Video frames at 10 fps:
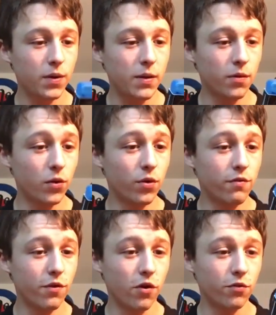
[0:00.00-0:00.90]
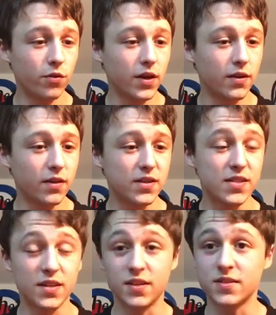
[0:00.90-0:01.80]
people who were involved in
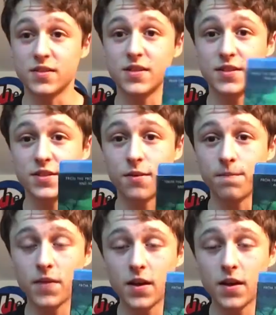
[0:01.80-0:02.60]
Insidious and Sinister,